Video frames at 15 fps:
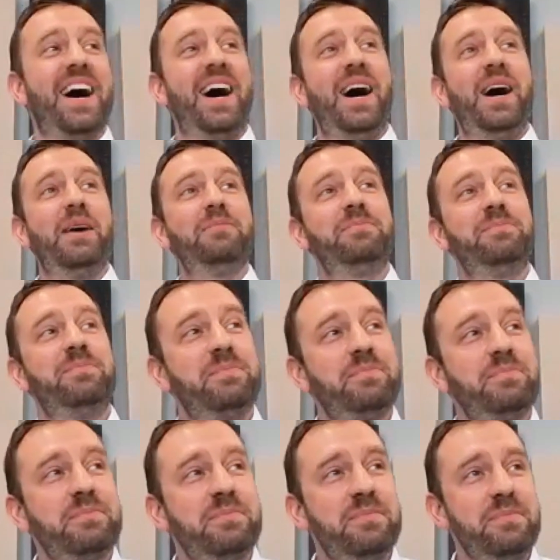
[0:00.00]
Um,
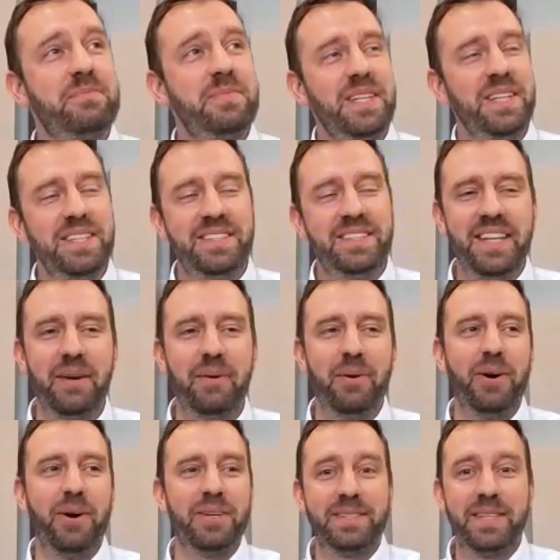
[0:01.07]
let's see. What
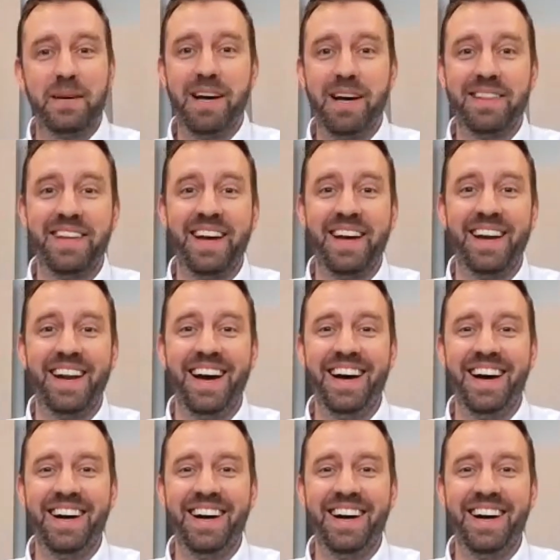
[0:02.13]
do I want to say about that?